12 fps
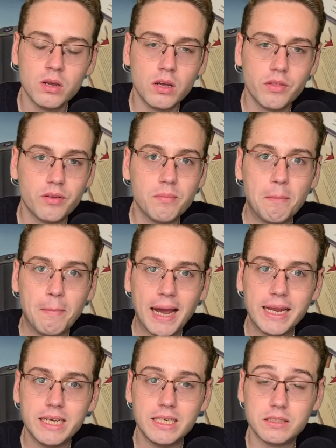that
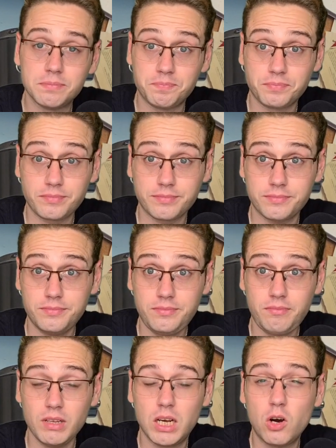made
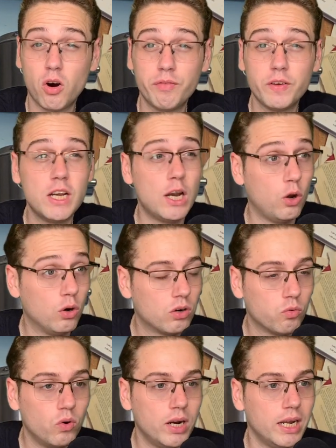coffee look
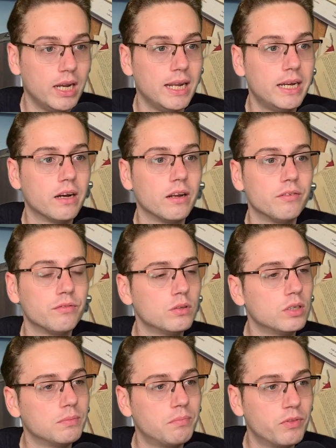really kind of
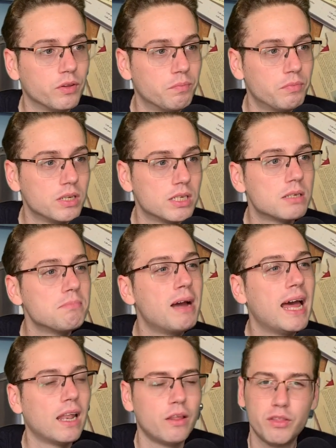the
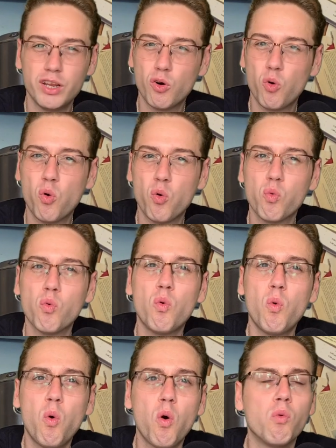smell and the
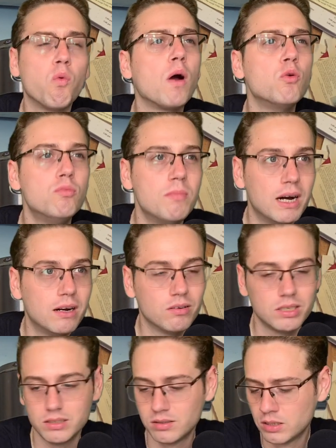aroma
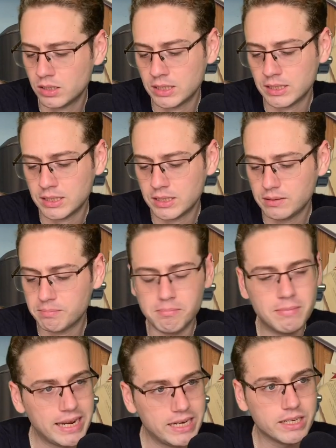and
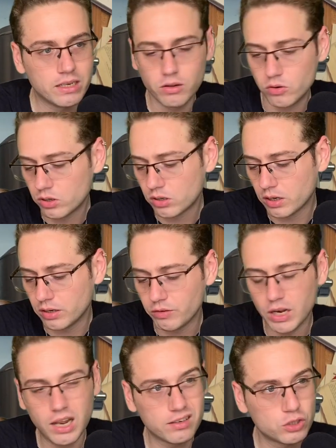made it look kind of
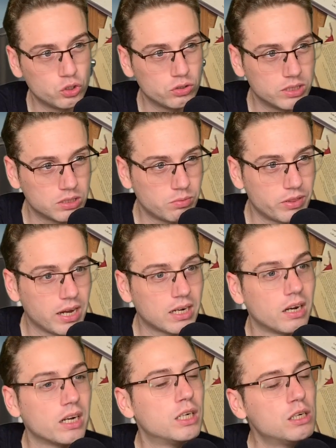luxurious with that
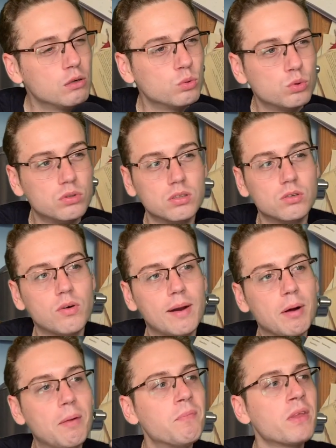kind of golden
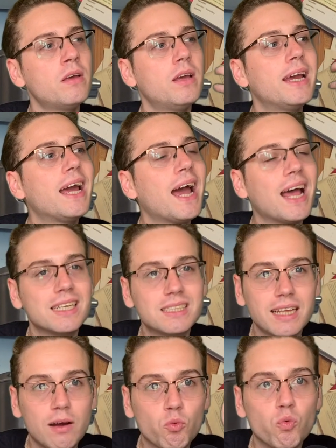crema. It has
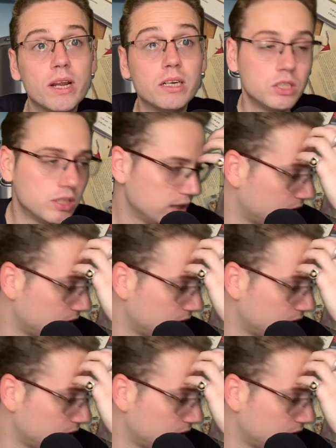that richness